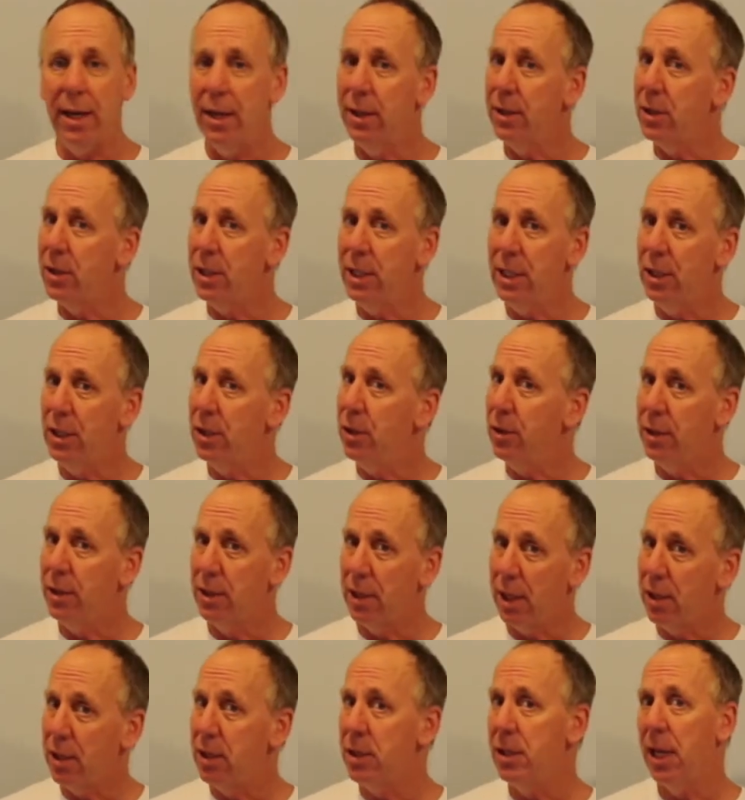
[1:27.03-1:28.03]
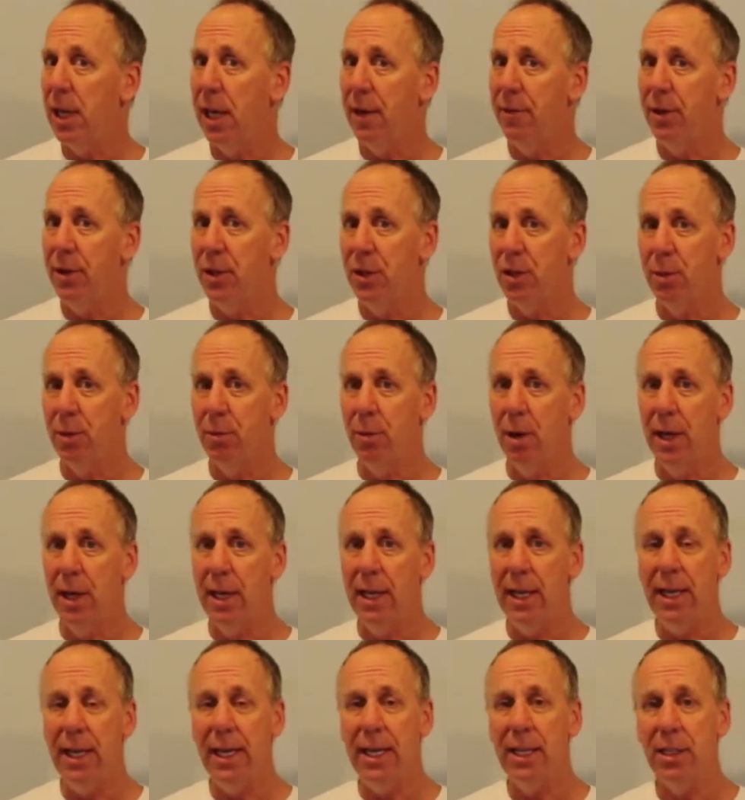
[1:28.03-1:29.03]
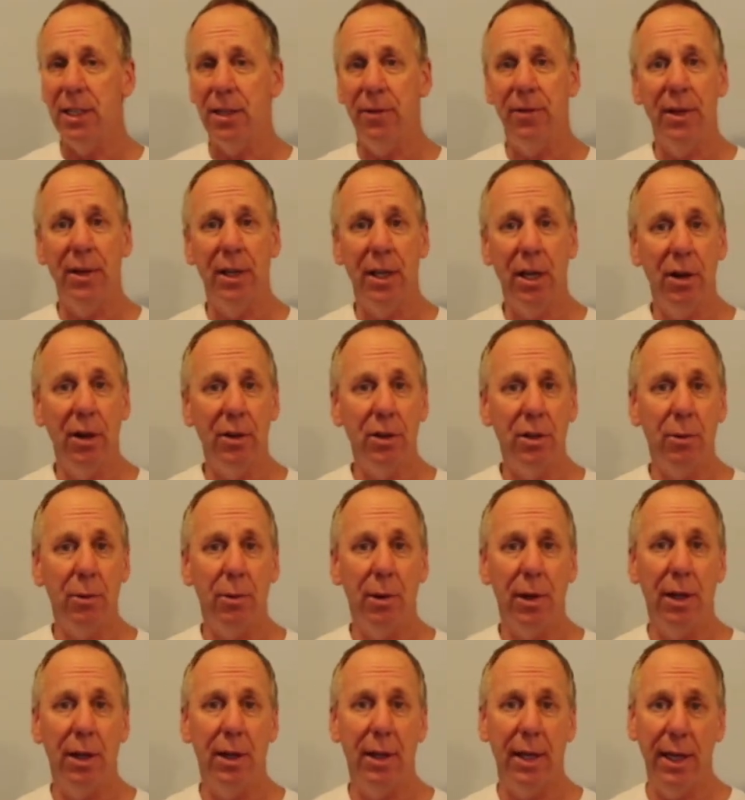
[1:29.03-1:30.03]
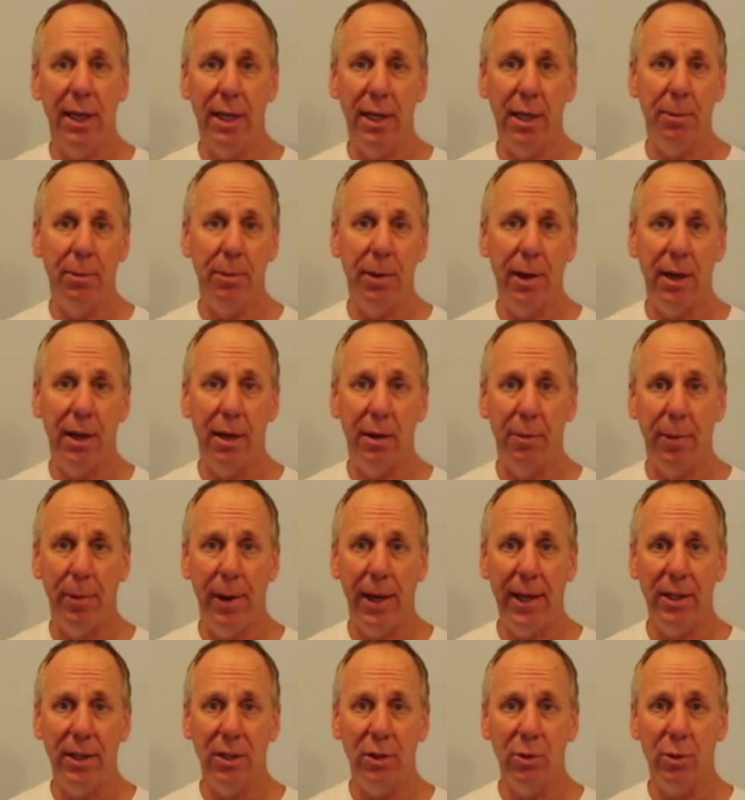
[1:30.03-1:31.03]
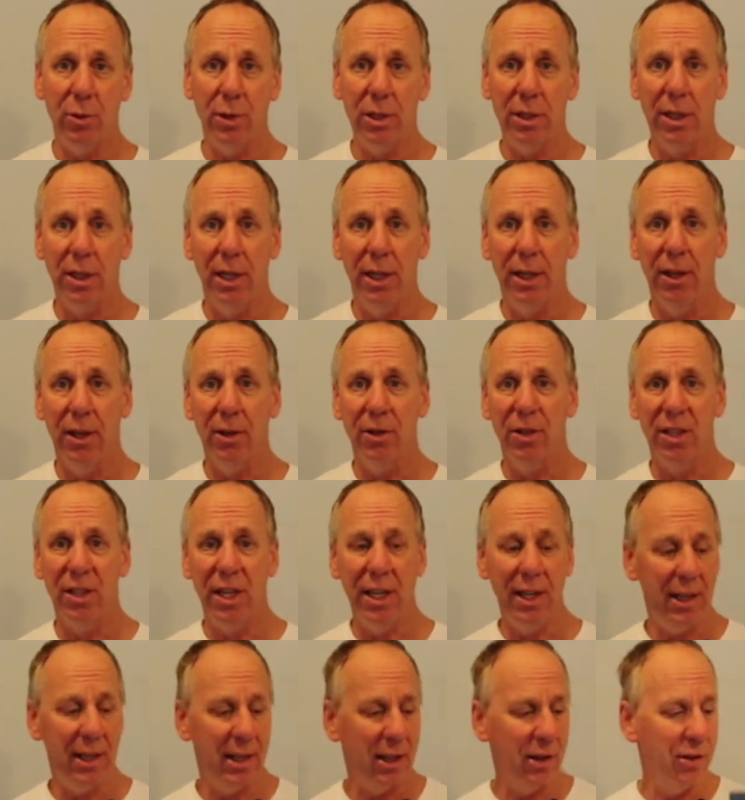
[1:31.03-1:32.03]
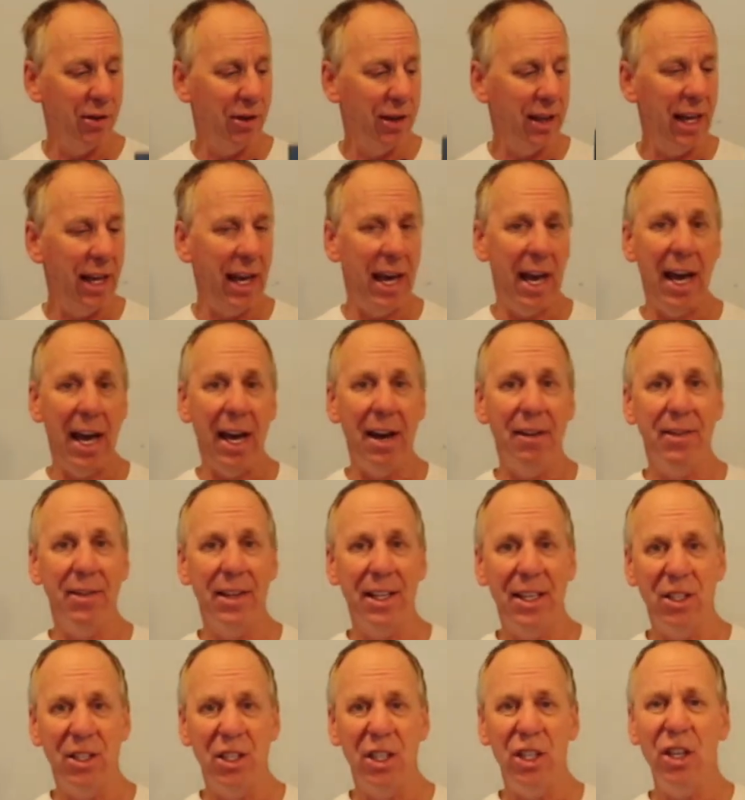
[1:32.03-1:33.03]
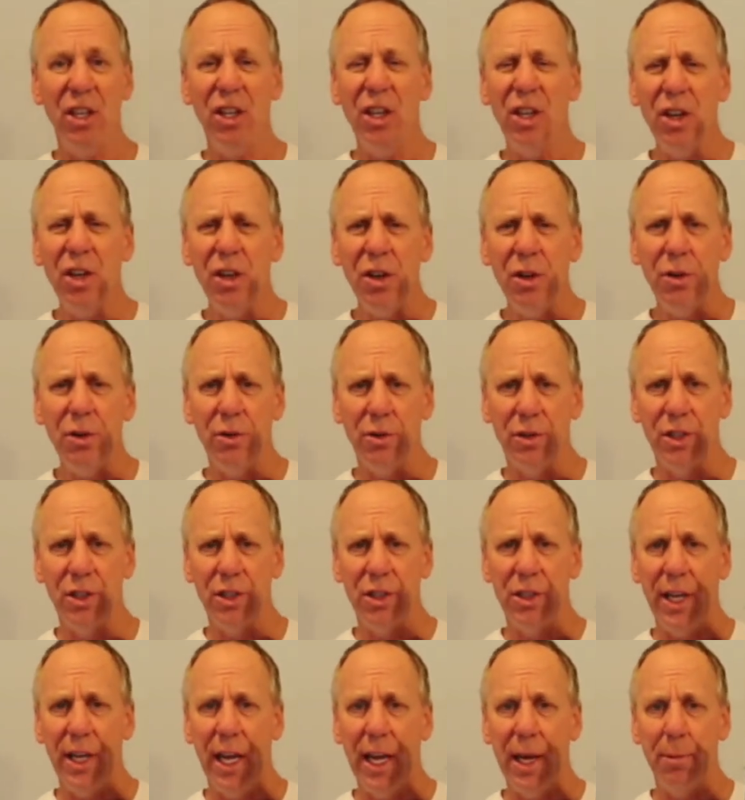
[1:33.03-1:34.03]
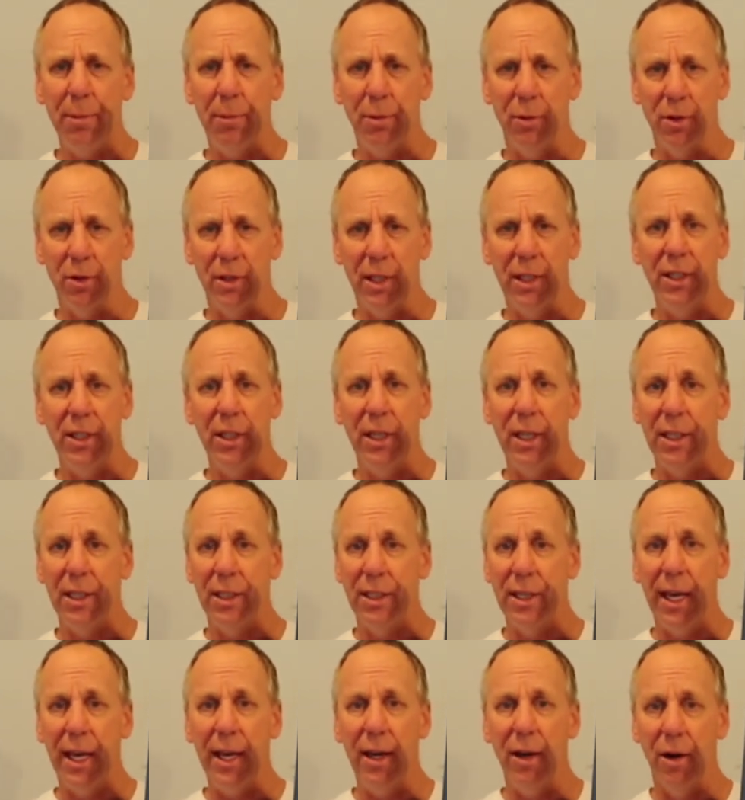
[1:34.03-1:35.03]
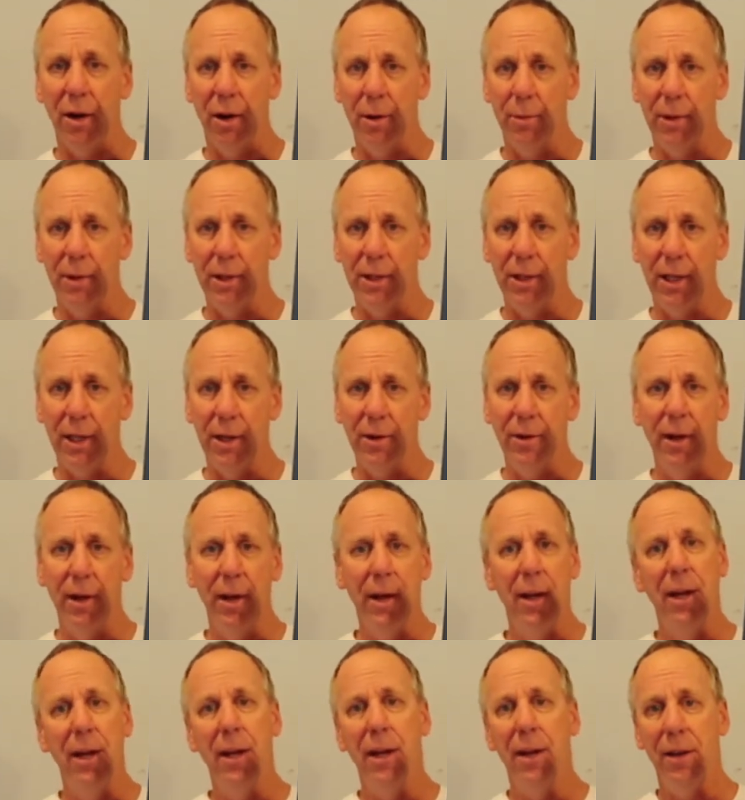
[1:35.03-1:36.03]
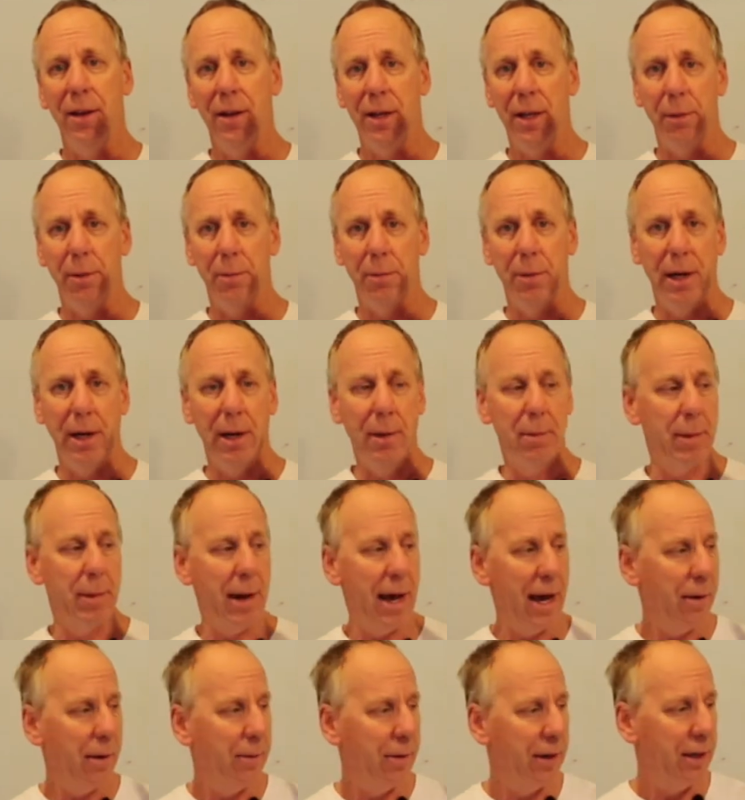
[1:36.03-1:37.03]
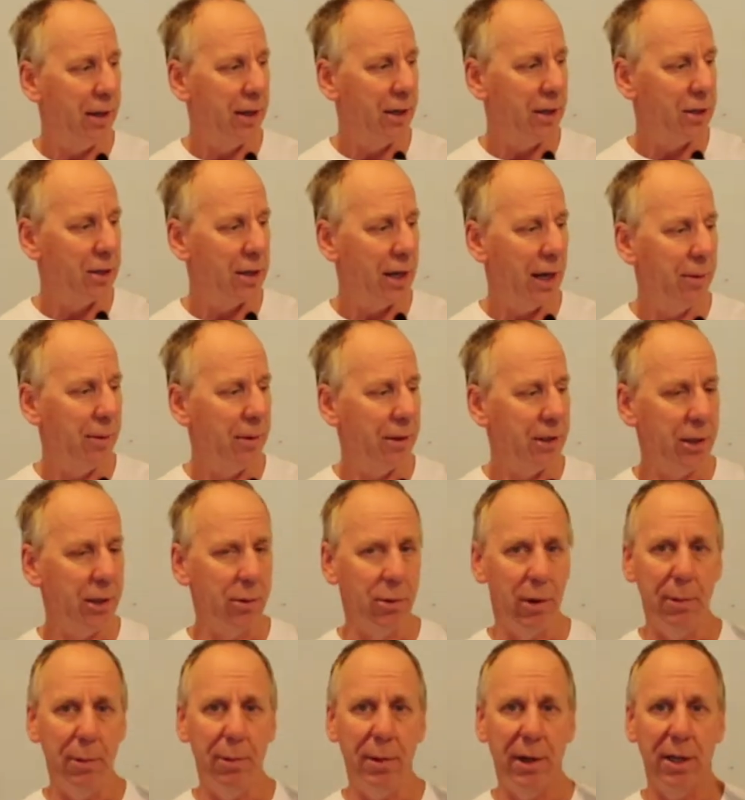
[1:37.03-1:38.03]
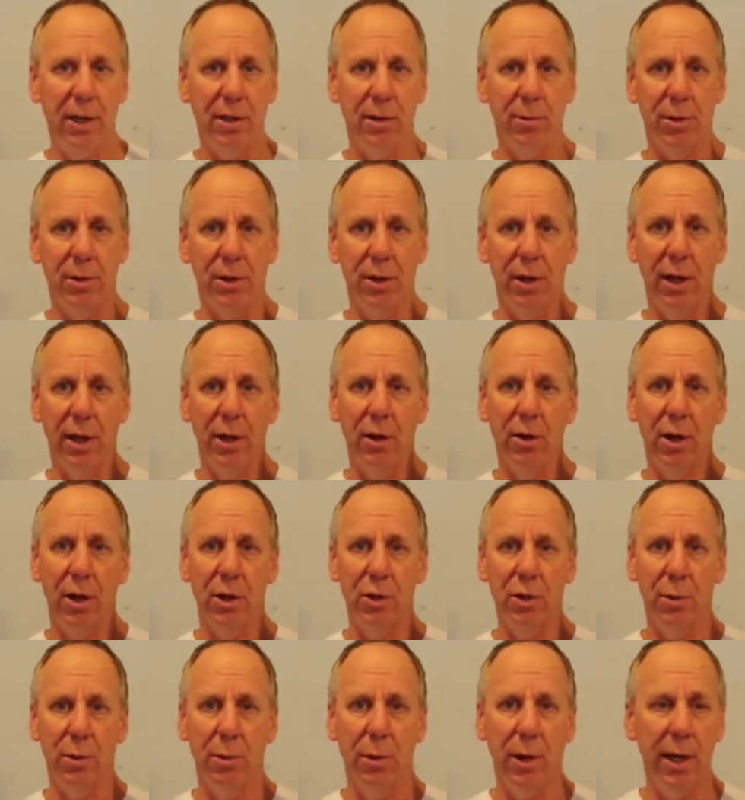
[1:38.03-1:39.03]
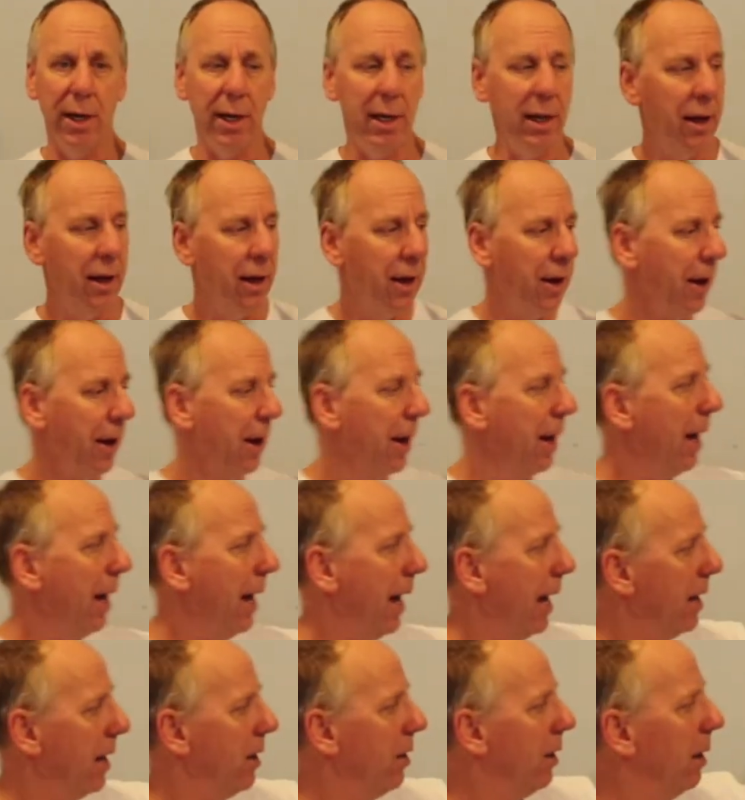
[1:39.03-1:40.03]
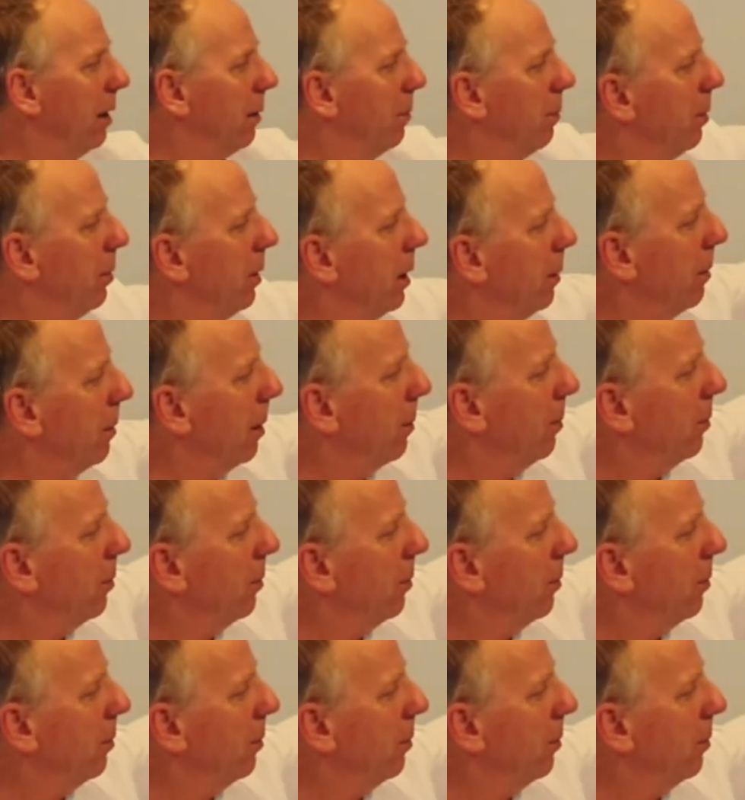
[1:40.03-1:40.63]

that C2 does save you some money is if you go to one of the independent paint stores, they'll send, they'll, they have these huge samples that you can take home with you. And you can bring them back when you decide what you want because I'm sure they cost some money. And you can put